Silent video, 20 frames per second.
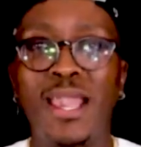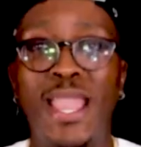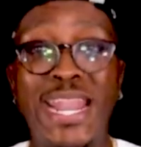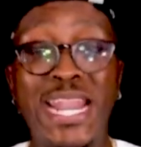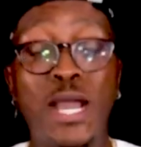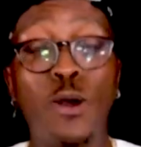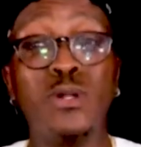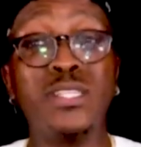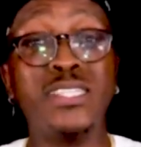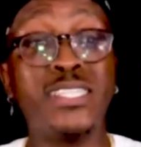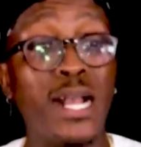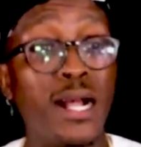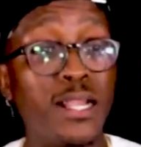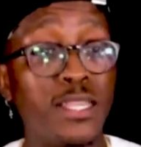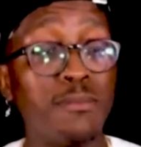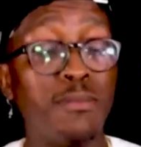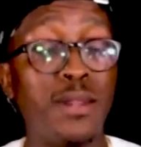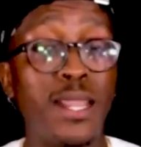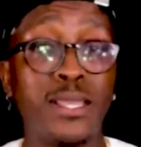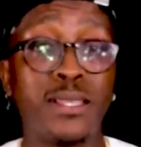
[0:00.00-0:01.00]
And I would tell
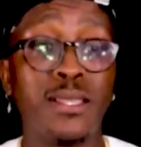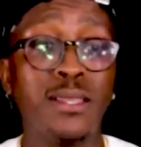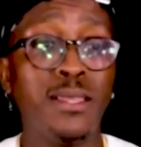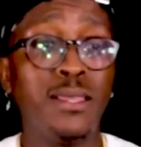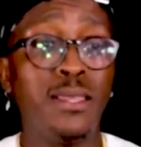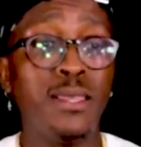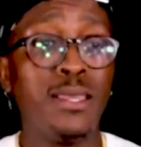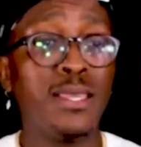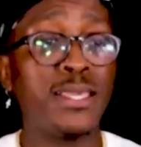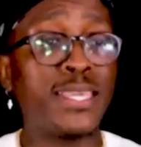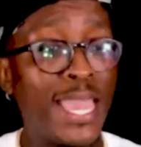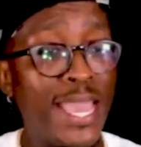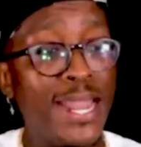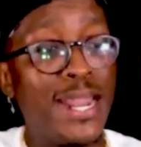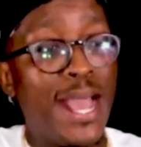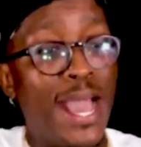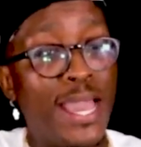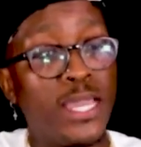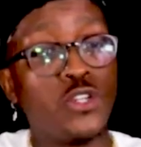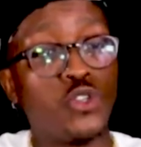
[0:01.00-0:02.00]
them, like,
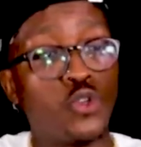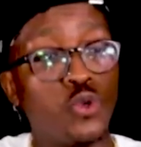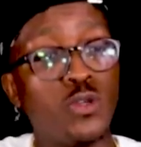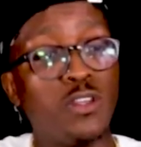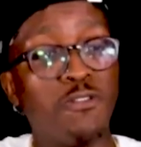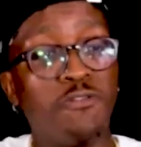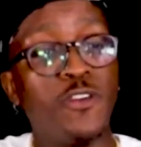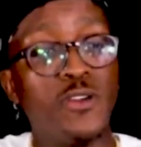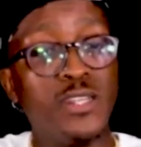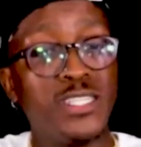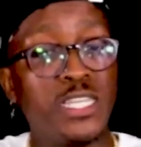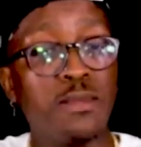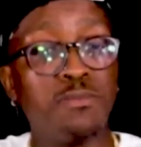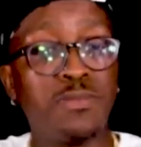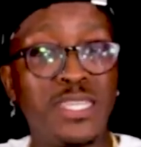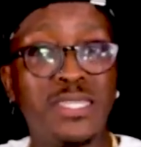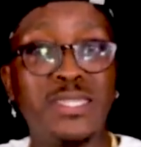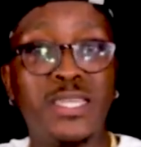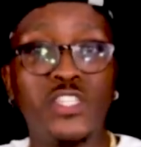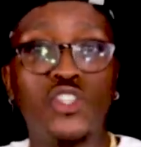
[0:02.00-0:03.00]
can I do the very same
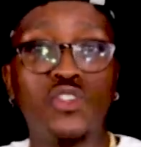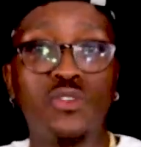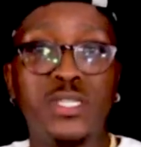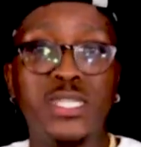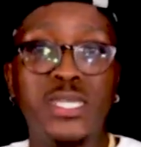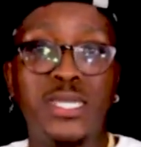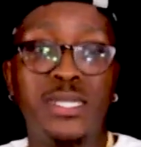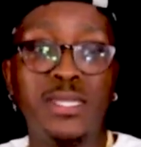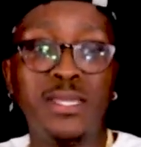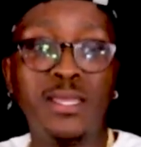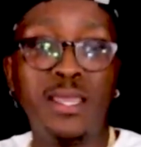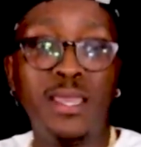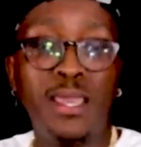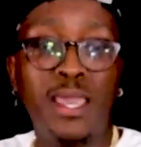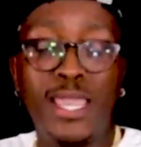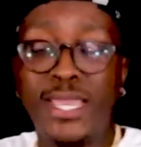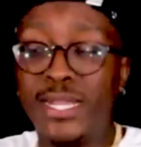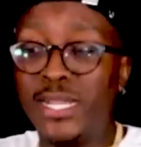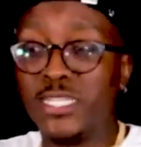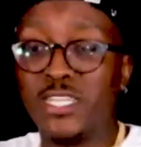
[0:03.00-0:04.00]
thing that you did
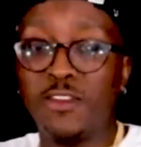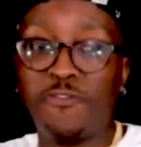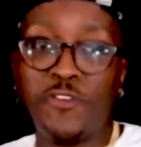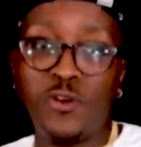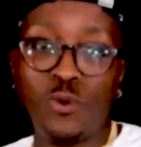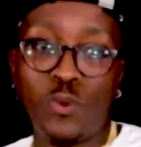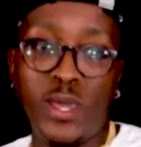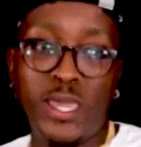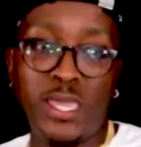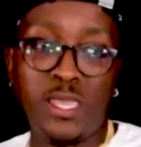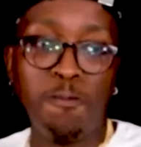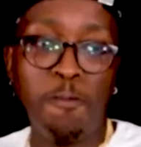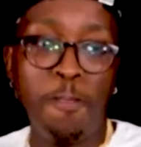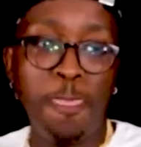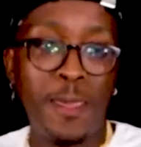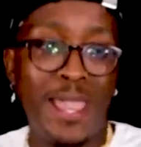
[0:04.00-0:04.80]
in a different way?